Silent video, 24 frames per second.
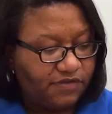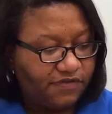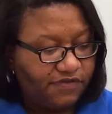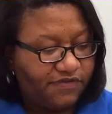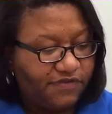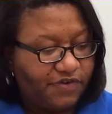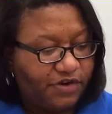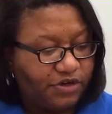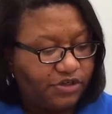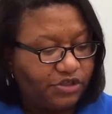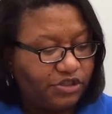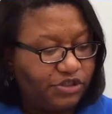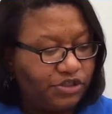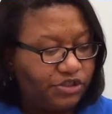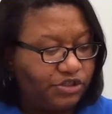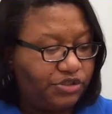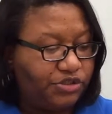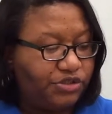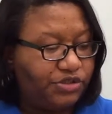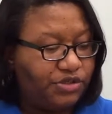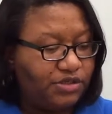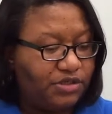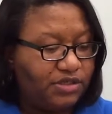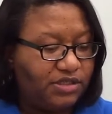first
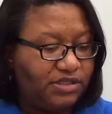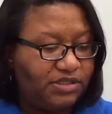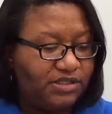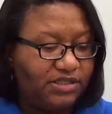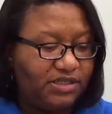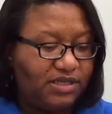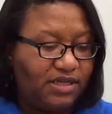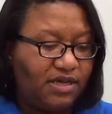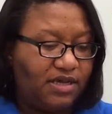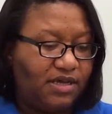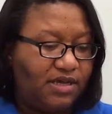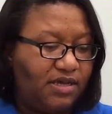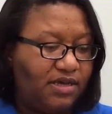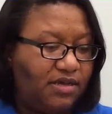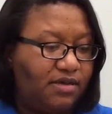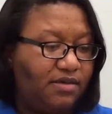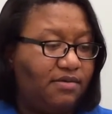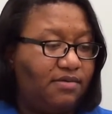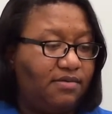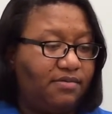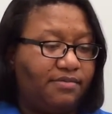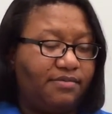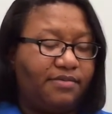you're gonna take